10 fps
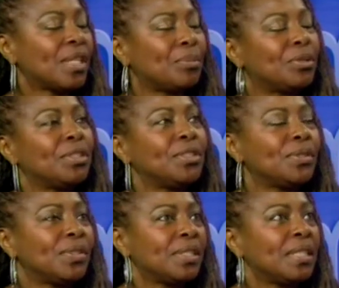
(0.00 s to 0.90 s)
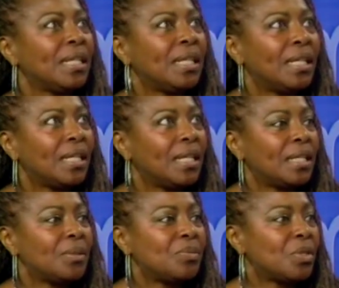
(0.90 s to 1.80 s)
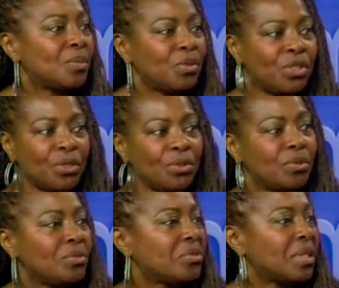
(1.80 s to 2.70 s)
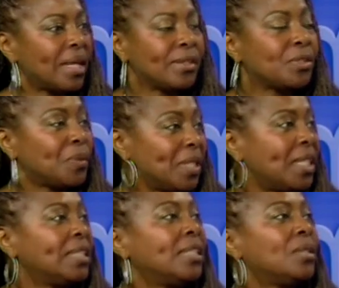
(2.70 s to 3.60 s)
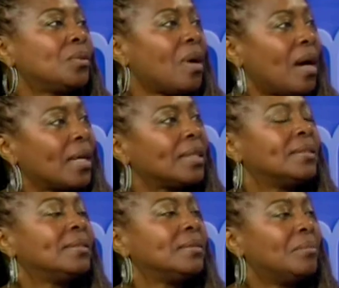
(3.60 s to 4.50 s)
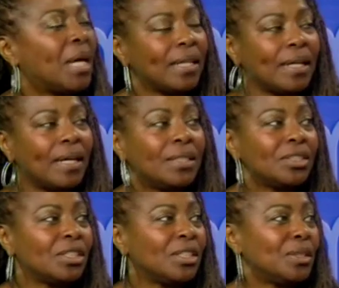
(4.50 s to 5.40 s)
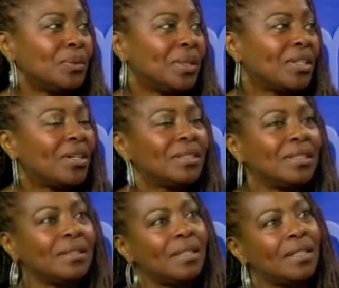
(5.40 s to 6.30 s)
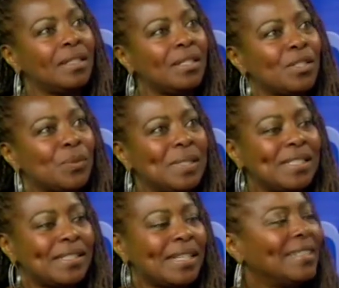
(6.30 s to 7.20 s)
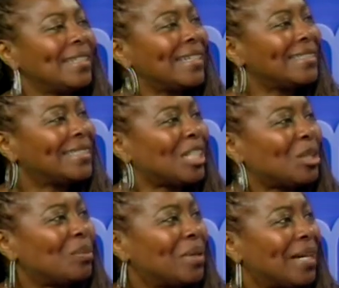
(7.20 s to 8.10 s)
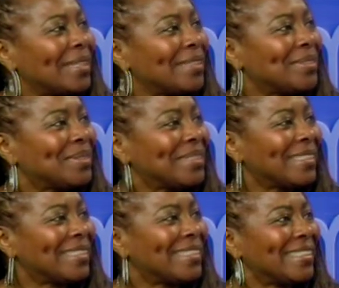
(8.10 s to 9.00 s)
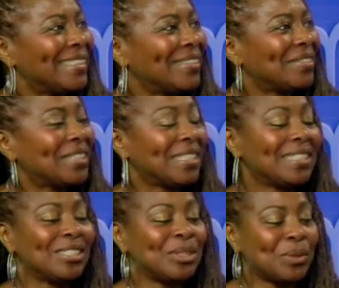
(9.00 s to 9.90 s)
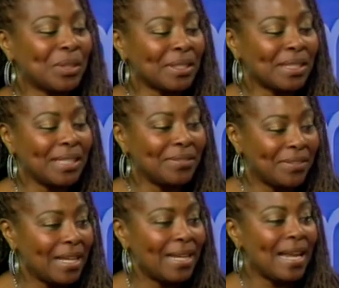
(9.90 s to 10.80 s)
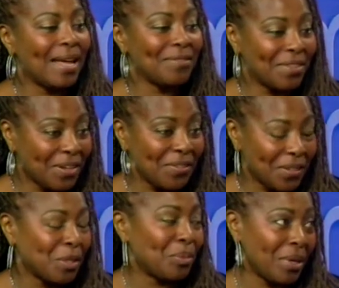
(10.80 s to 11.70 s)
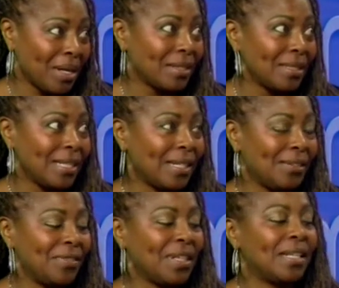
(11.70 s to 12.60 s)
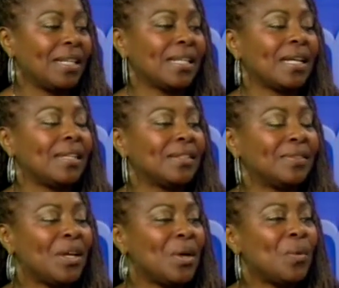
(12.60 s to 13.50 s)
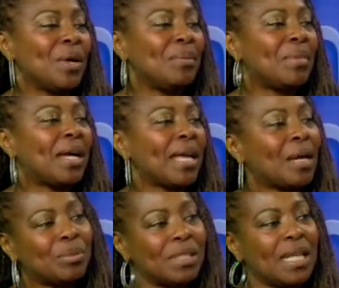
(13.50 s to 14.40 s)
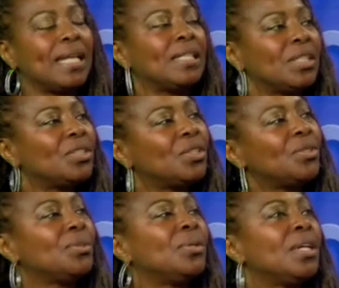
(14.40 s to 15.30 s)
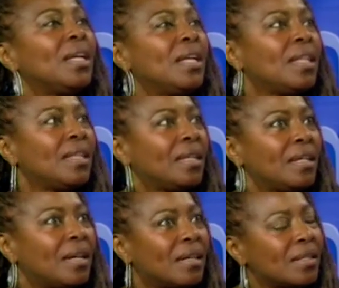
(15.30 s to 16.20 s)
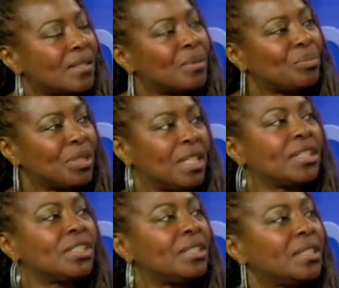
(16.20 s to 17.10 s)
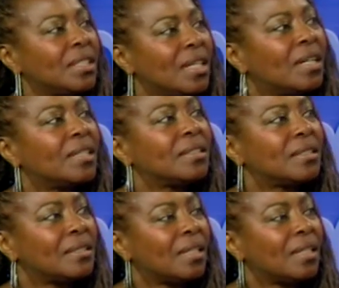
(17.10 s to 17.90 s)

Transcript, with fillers: I produced um, some shows like Sweet Honey in the Rock and Maya Angelou. We called it Sweet Sunday at Zellerbach. It was a really historic event. I'm very, very proud of that event. It kind of whet my appetite into the arts and production of the arts.